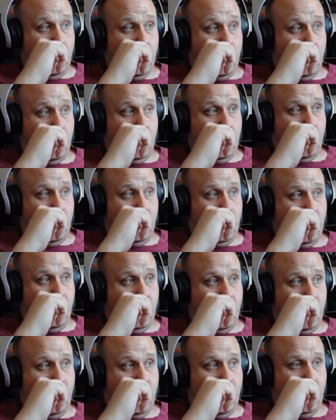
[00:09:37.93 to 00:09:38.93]

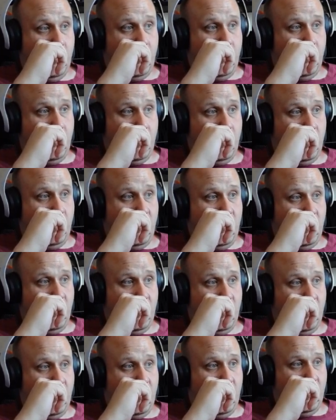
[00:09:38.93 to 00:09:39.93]

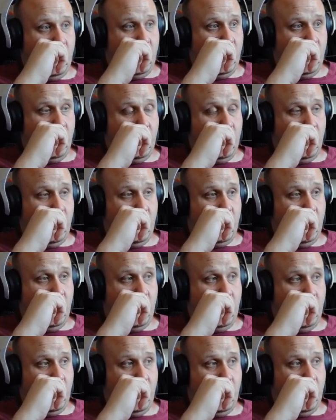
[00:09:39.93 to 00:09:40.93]

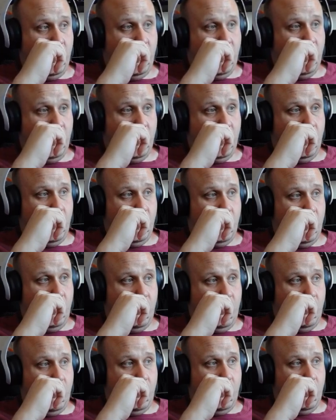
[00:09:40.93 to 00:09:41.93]

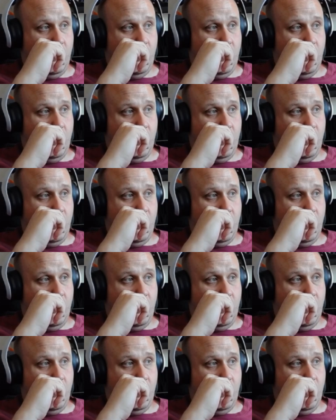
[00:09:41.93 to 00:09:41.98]
Nobody speaks.